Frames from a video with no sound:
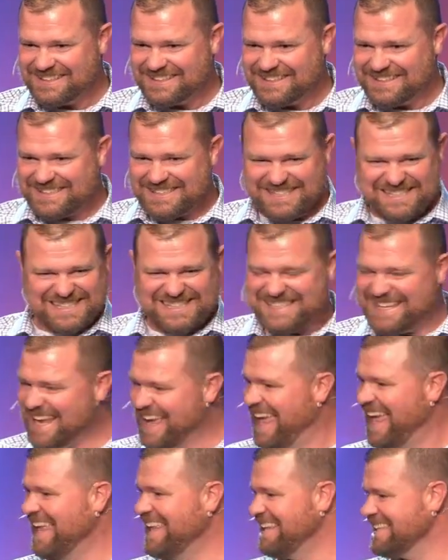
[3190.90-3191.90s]
This is
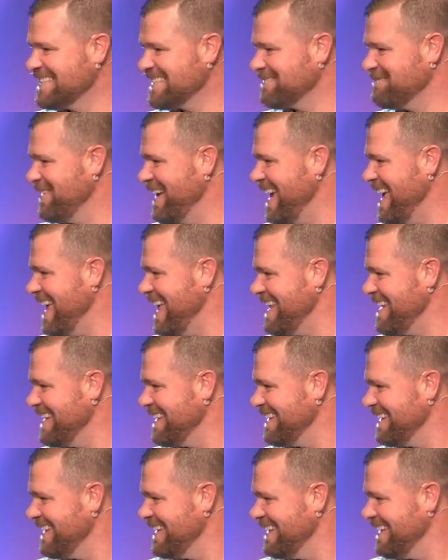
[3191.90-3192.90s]
tense, man.
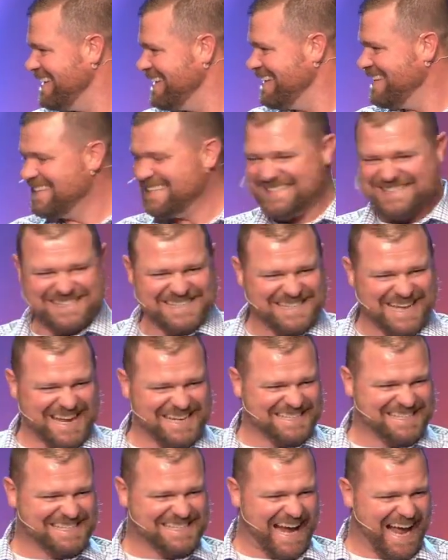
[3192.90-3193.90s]
This is
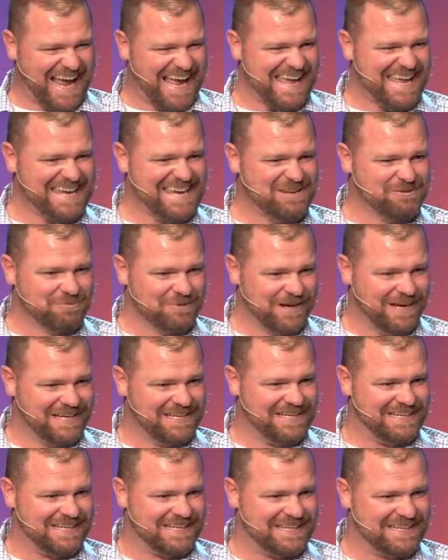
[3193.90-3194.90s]

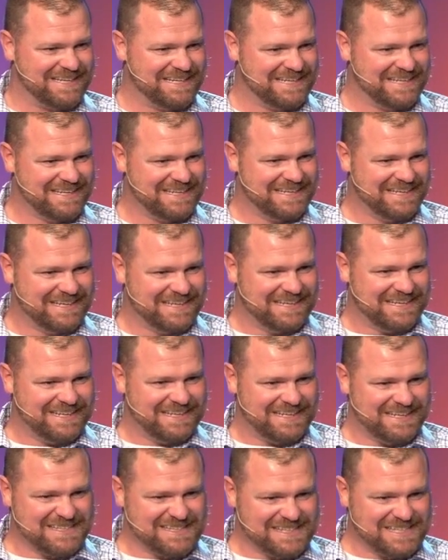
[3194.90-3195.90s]
anxiety-ridden.
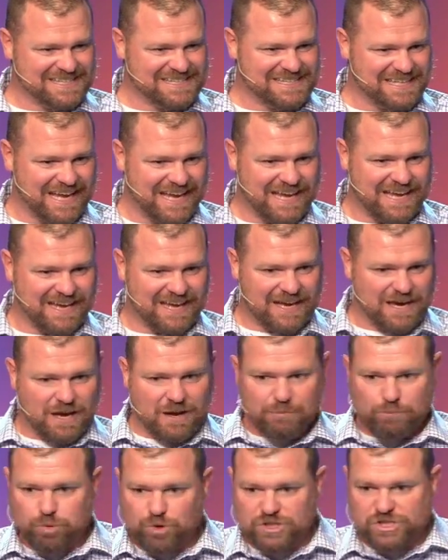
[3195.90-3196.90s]
This is like
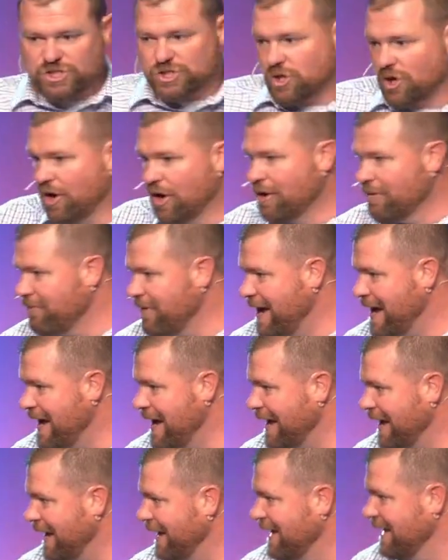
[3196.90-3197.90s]

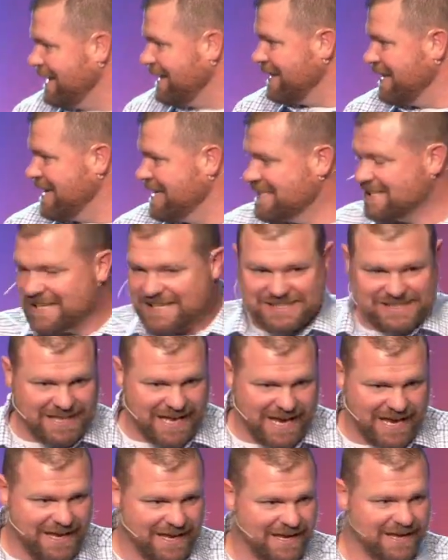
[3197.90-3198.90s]
preserving. This is
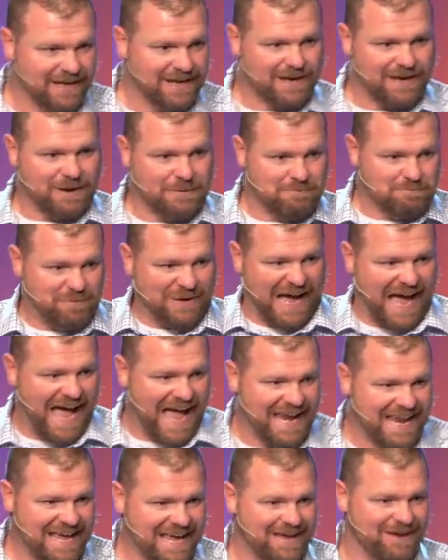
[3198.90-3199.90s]
like
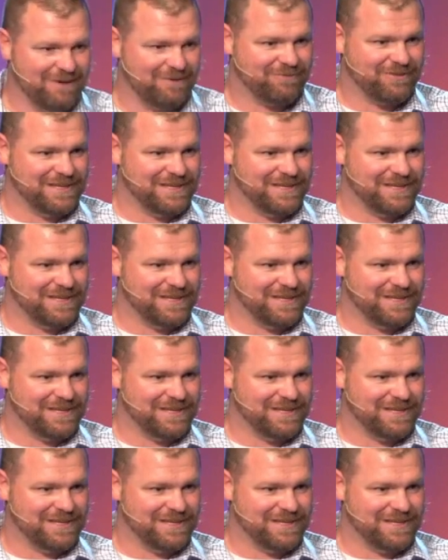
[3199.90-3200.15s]
combative.